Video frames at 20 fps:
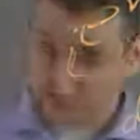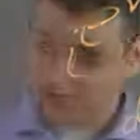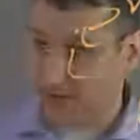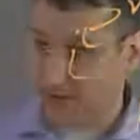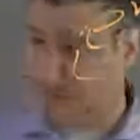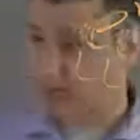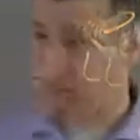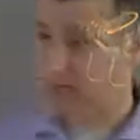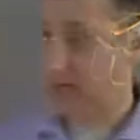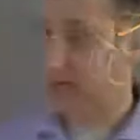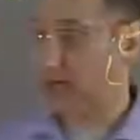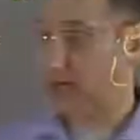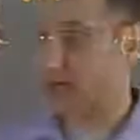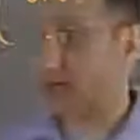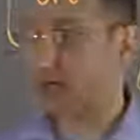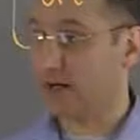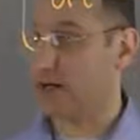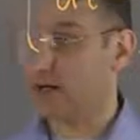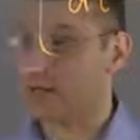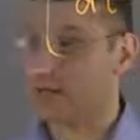Penrose
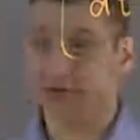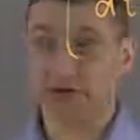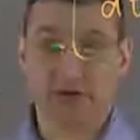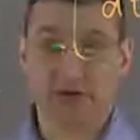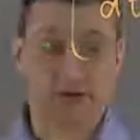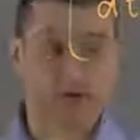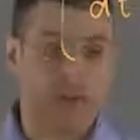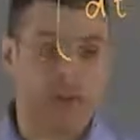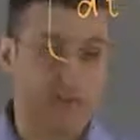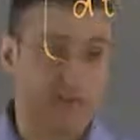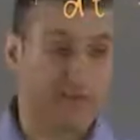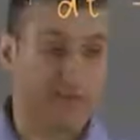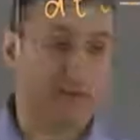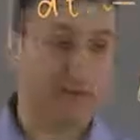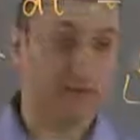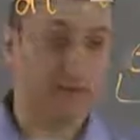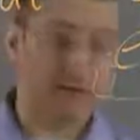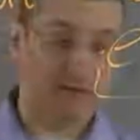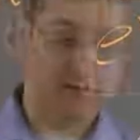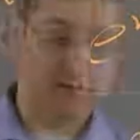diagram is just
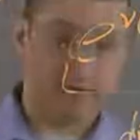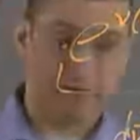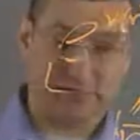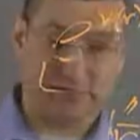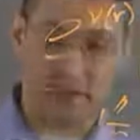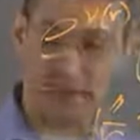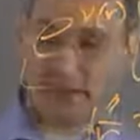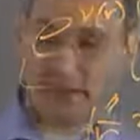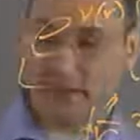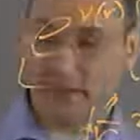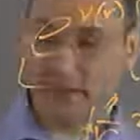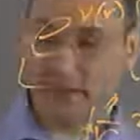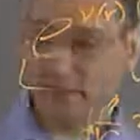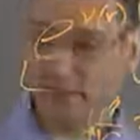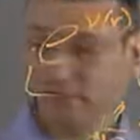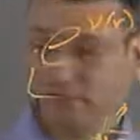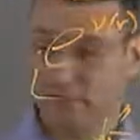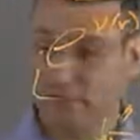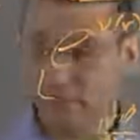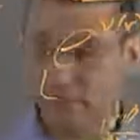obvious in this
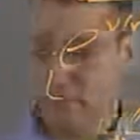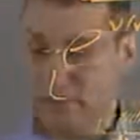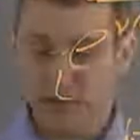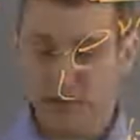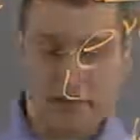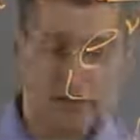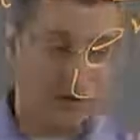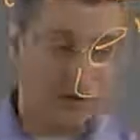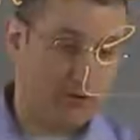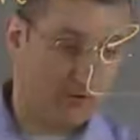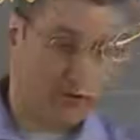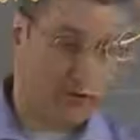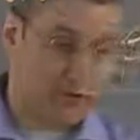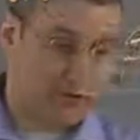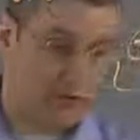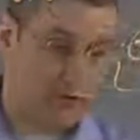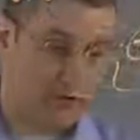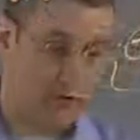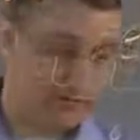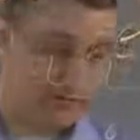situation and not
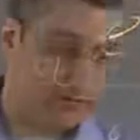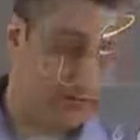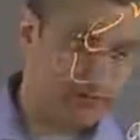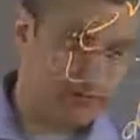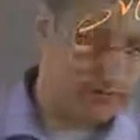much different